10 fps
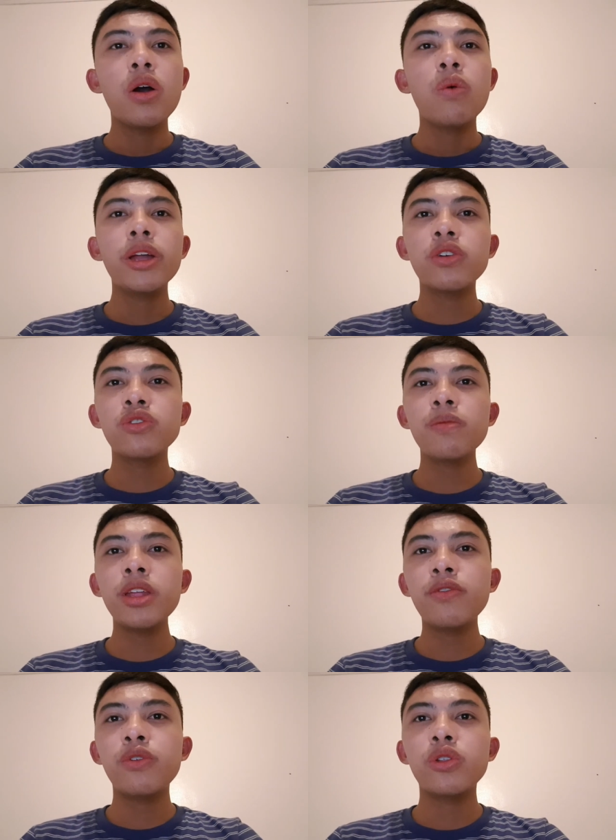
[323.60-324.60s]
When
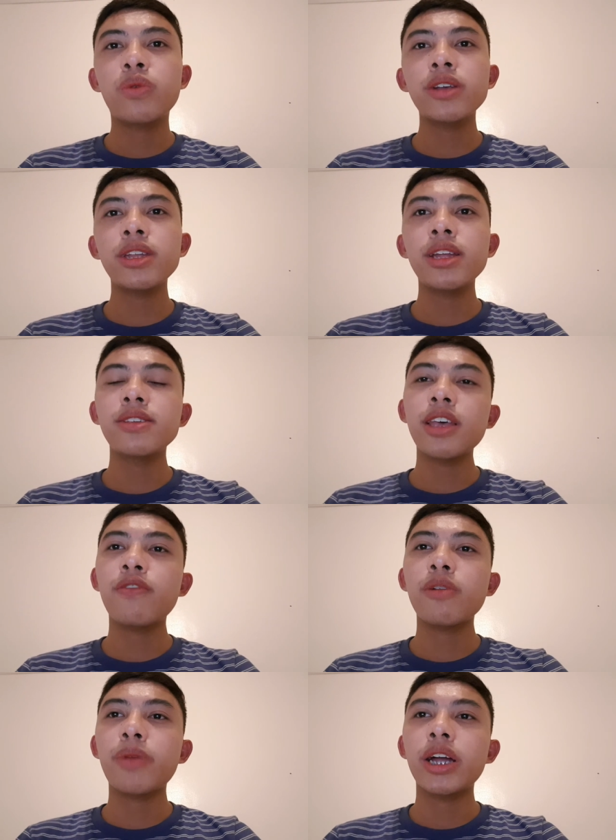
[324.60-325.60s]
consuming food, quercetin is
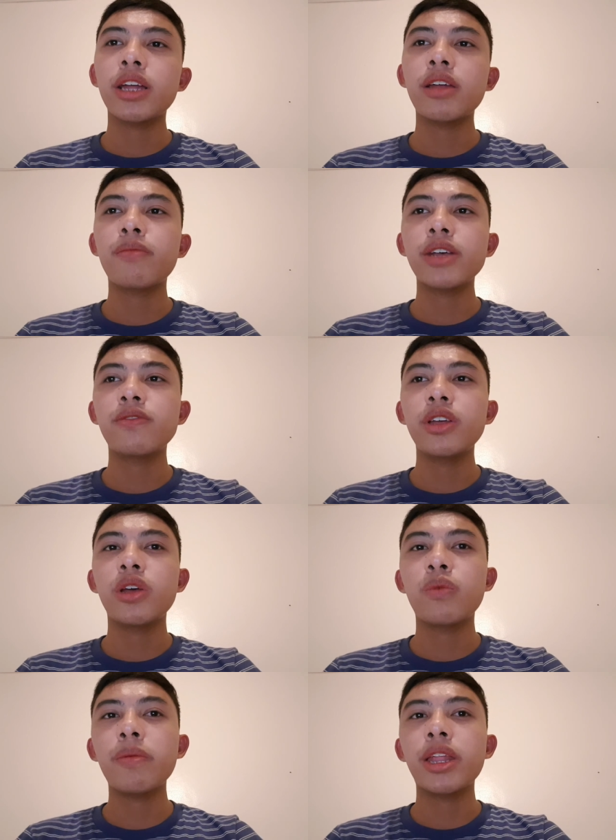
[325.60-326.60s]
safe for pregnant and
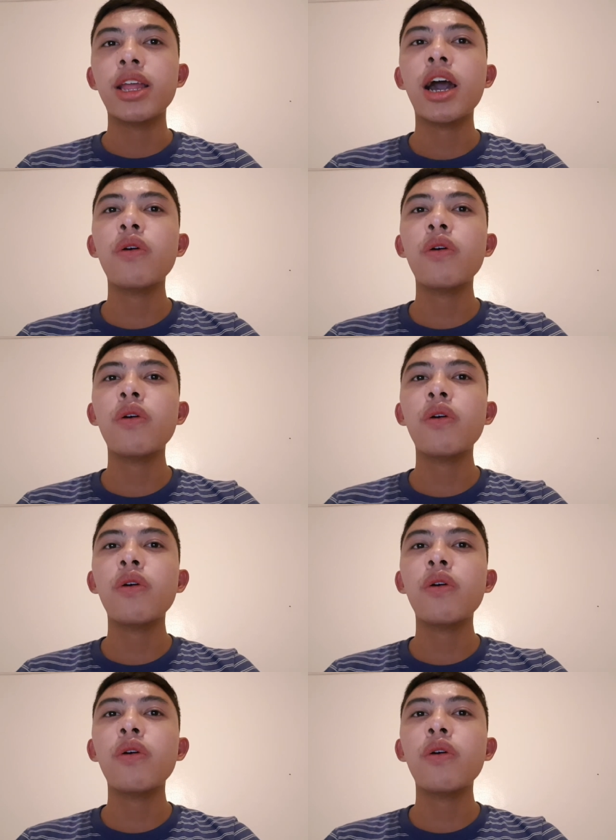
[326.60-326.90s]
breastfeeding women.